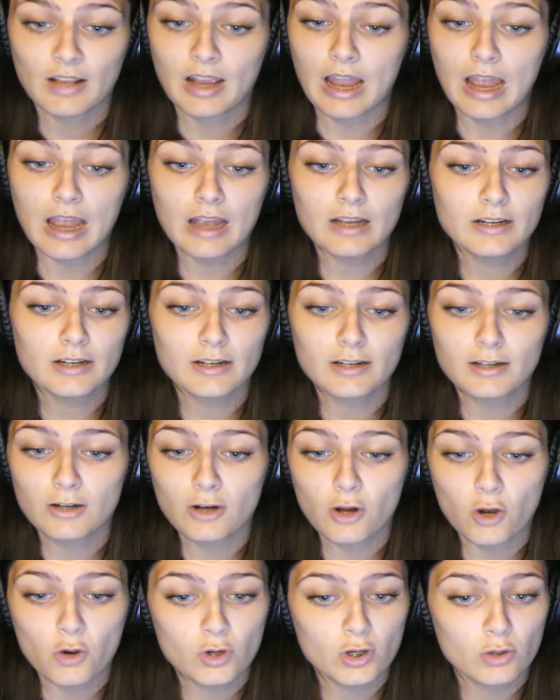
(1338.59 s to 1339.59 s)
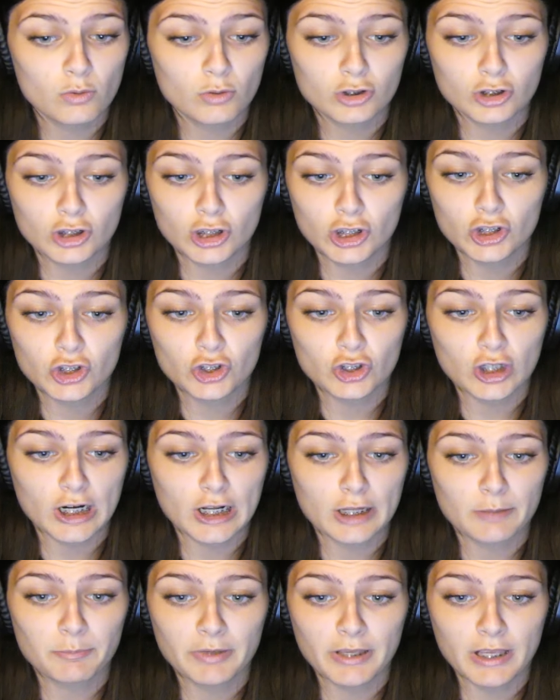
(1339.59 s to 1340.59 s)
I didn't know he was gonna straight
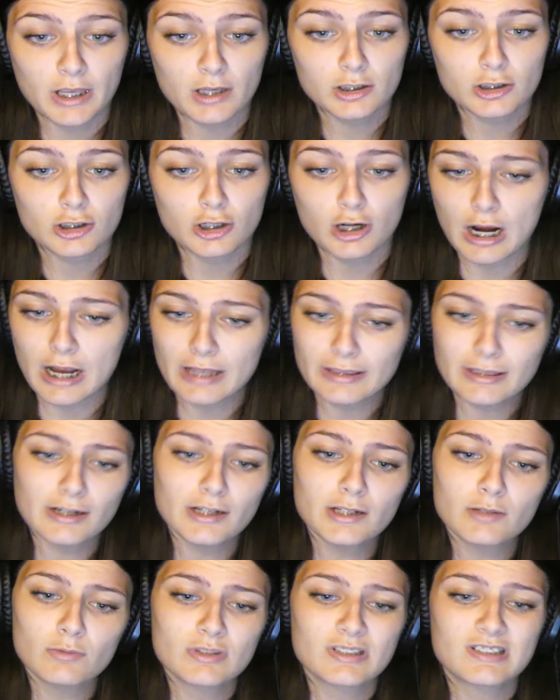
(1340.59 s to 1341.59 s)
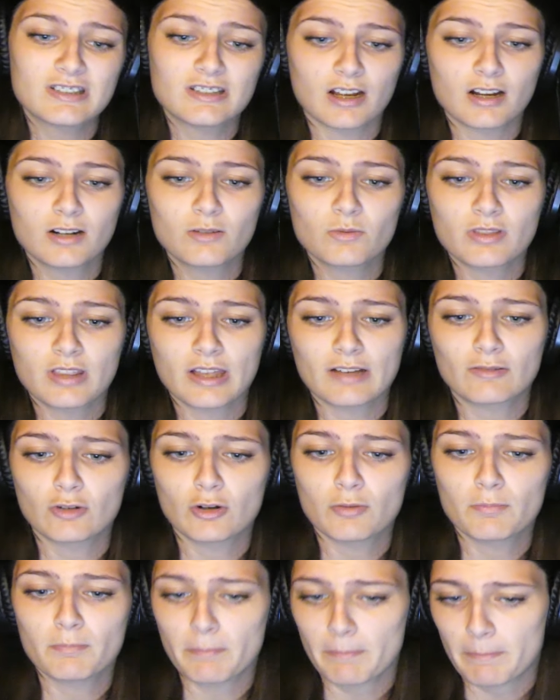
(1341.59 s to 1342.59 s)
up kiss her. I thought he was done with like
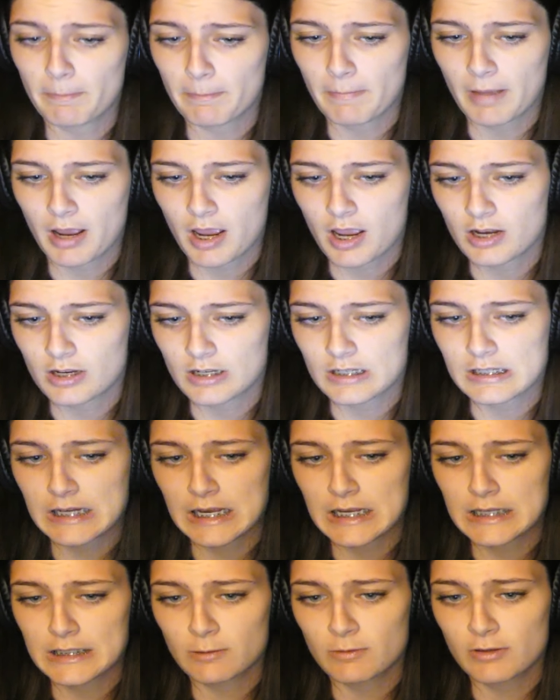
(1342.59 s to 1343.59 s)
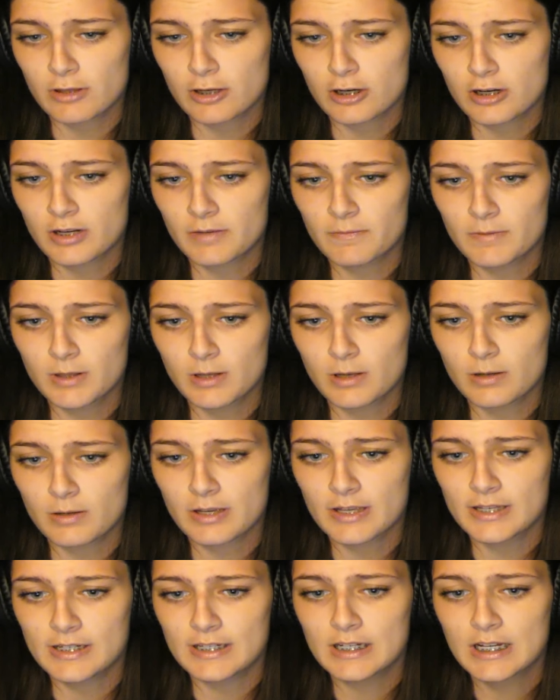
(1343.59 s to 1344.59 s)
romanticizing with her, even though
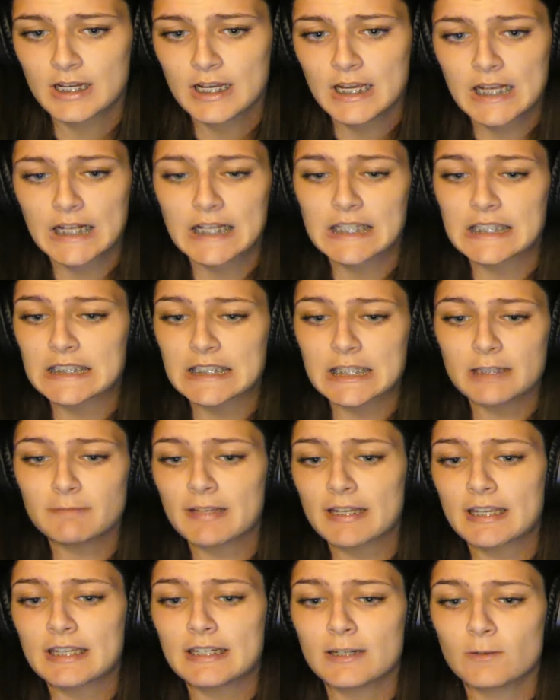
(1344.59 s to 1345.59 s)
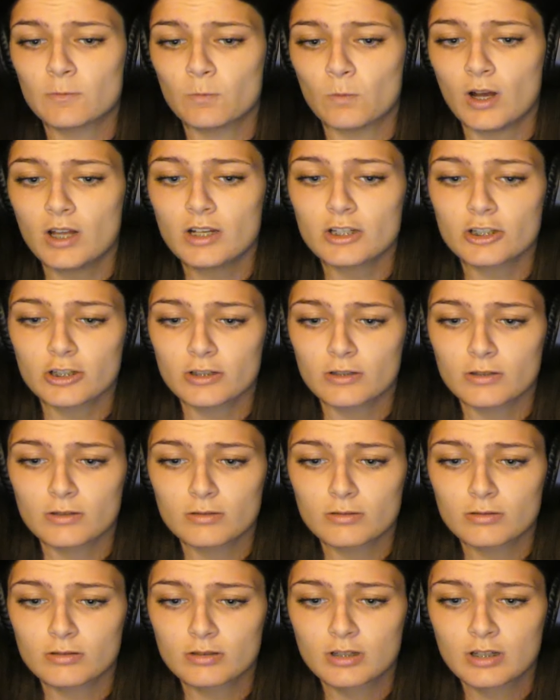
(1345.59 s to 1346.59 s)
he, because it seemed like he didn't want
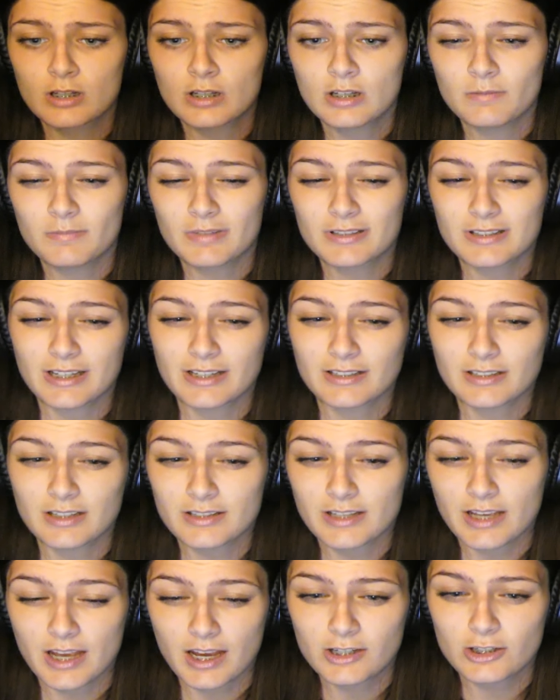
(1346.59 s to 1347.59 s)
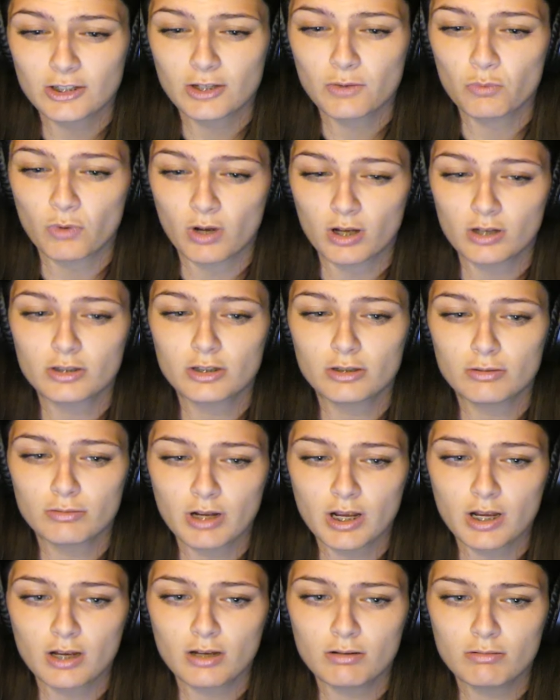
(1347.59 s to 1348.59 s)
to. It's like, does he actually want to
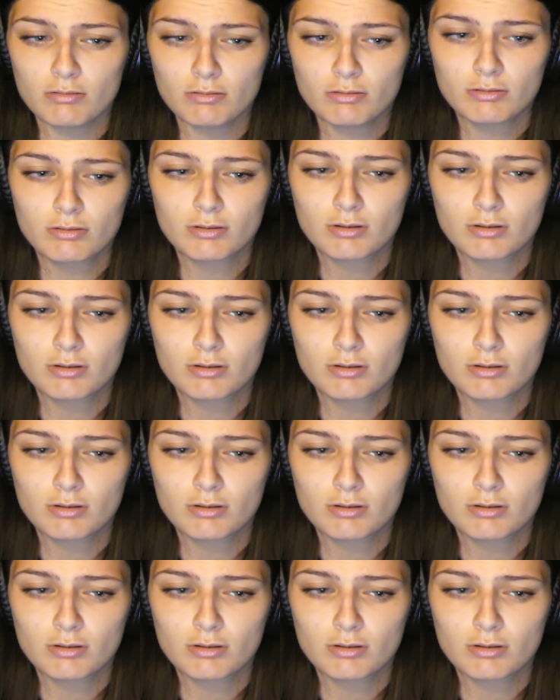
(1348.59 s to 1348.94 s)
now?